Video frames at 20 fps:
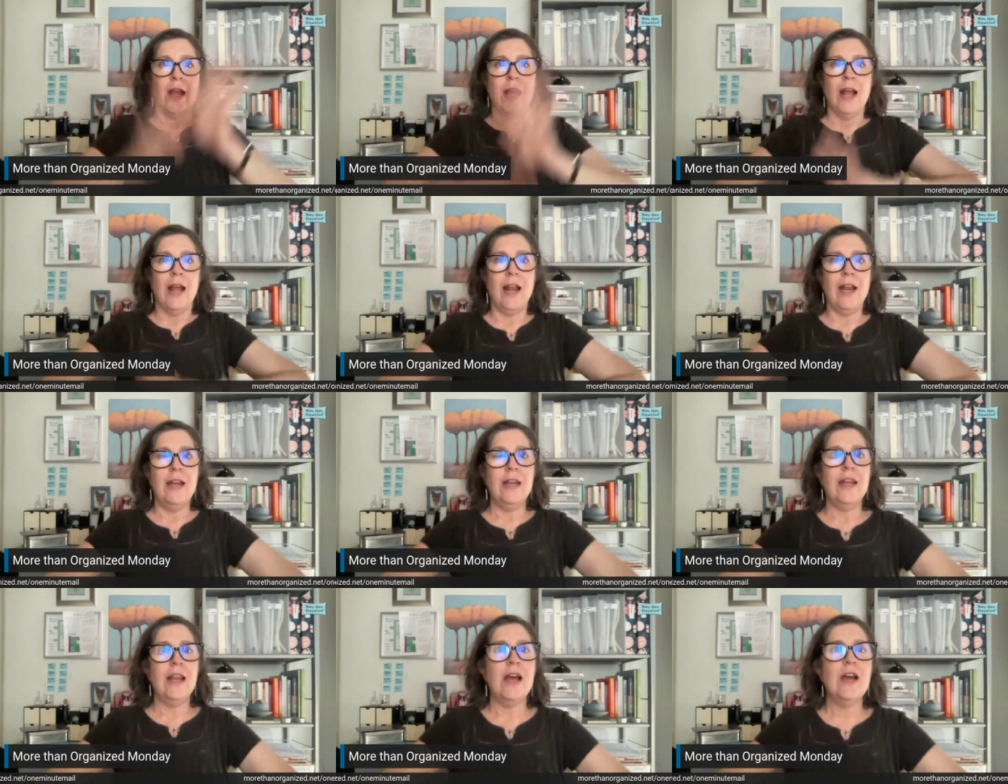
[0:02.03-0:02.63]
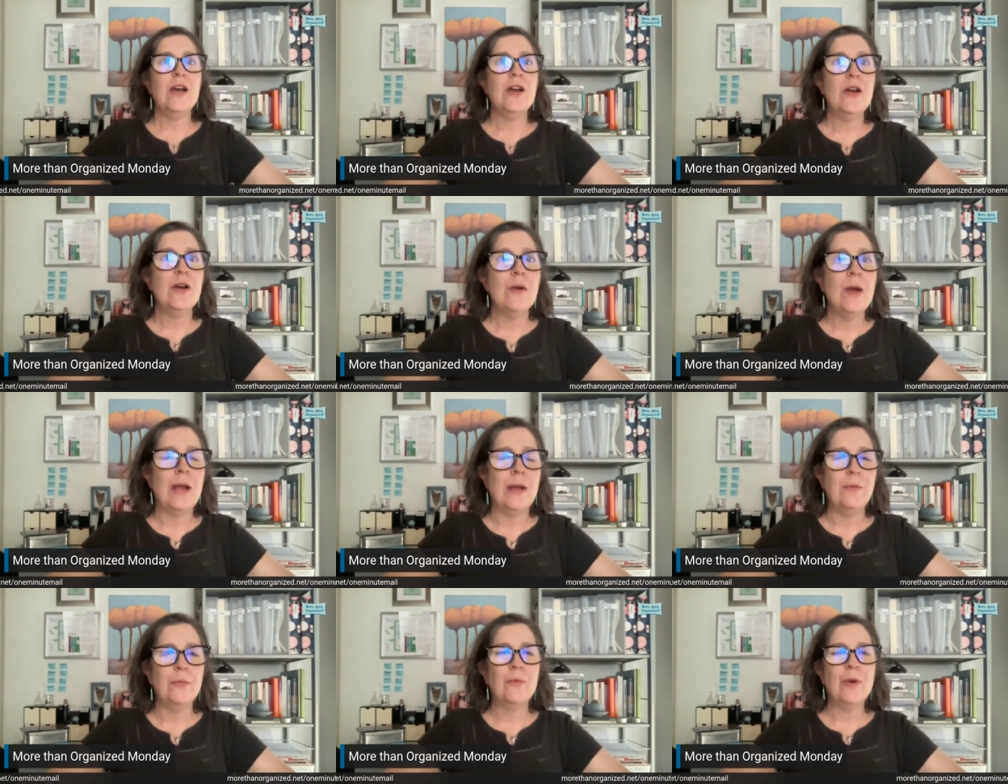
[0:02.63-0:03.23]
Hello
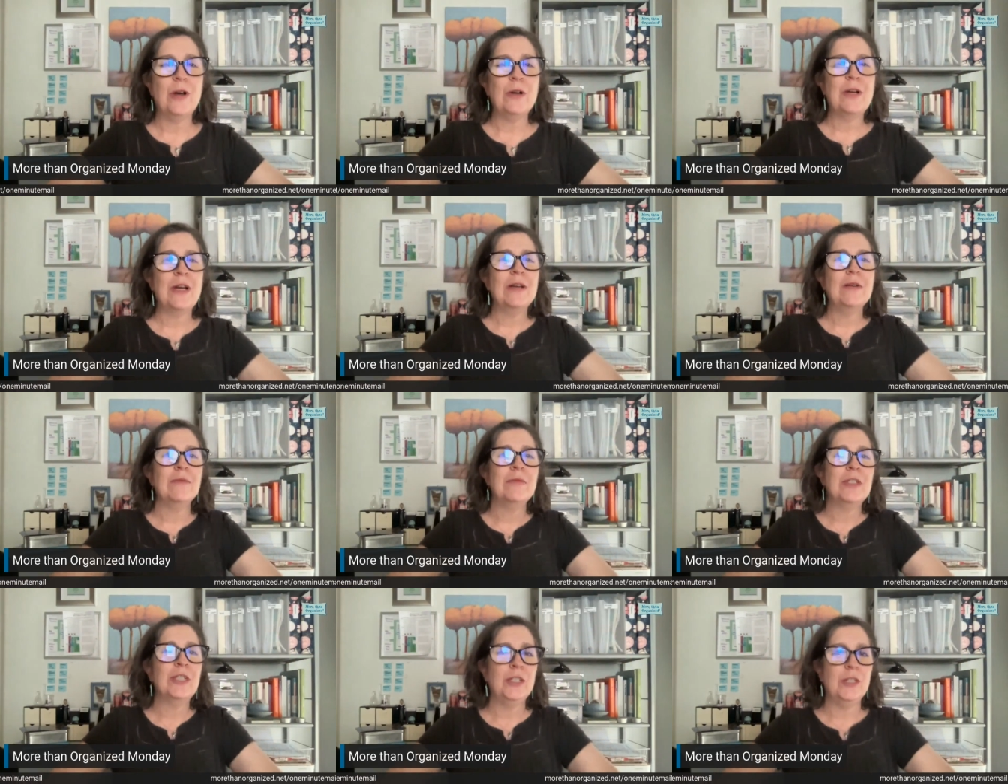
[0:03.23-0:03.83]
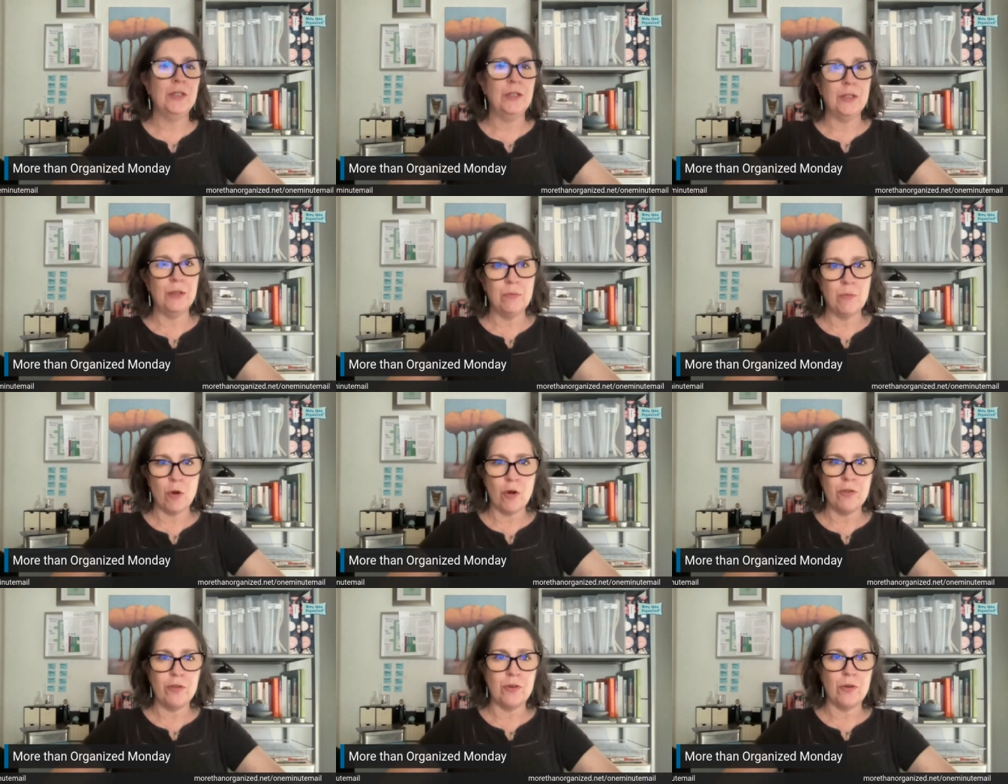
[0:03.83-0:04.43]
and welcome to
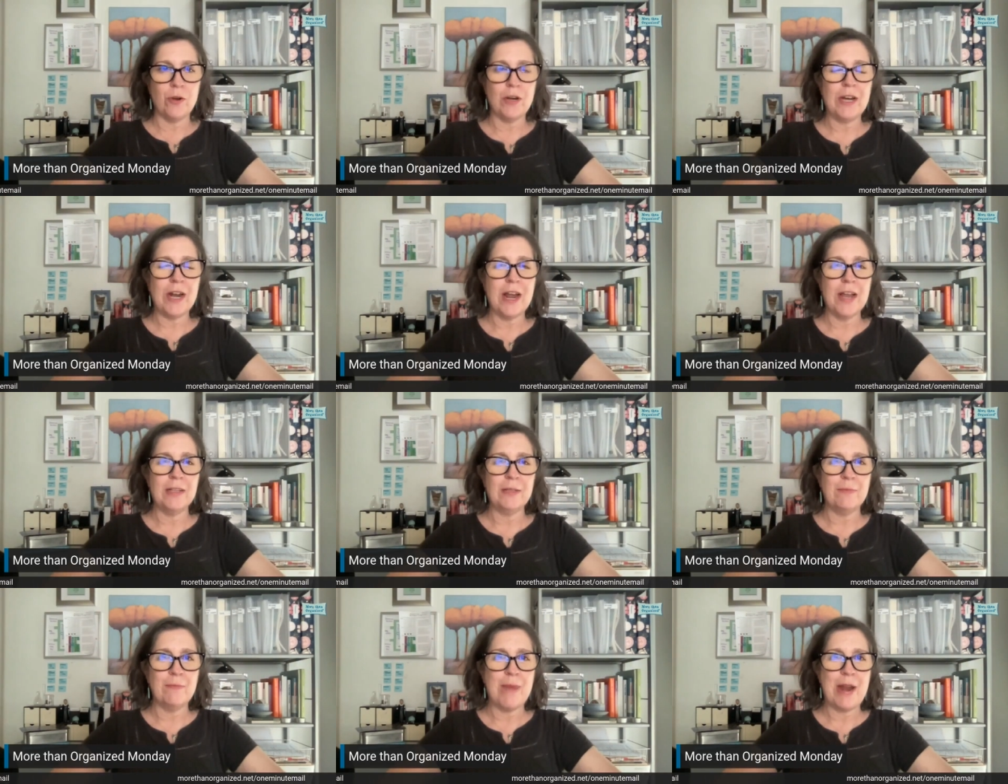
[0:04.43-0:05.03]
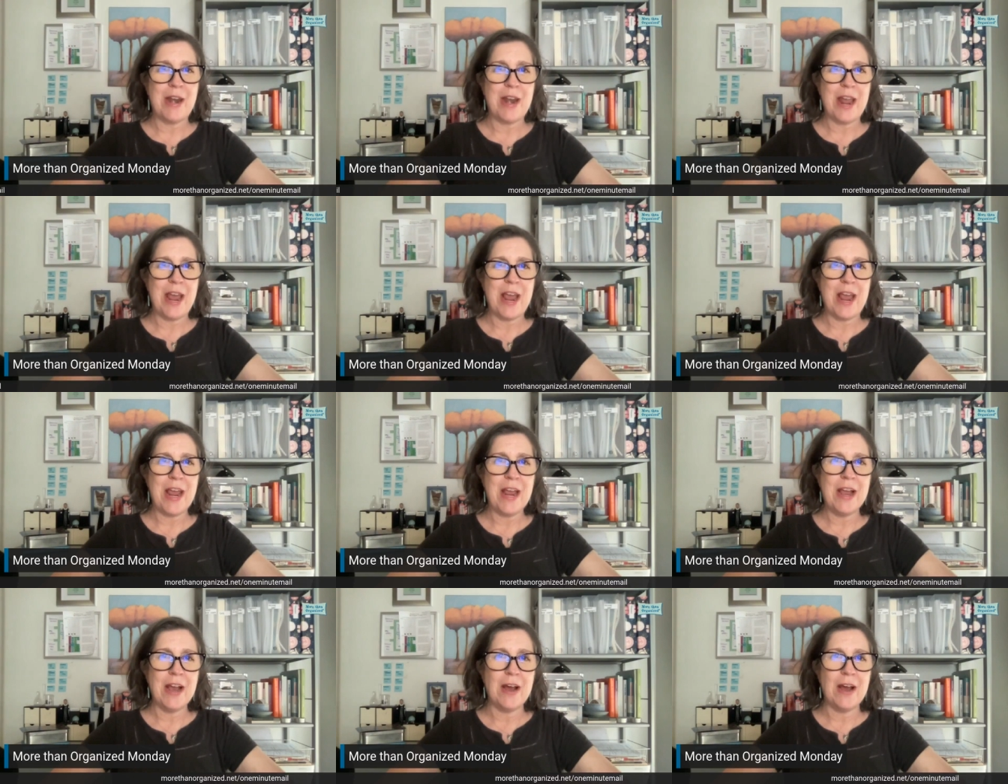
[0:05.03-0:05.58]
More Than Organized Monday.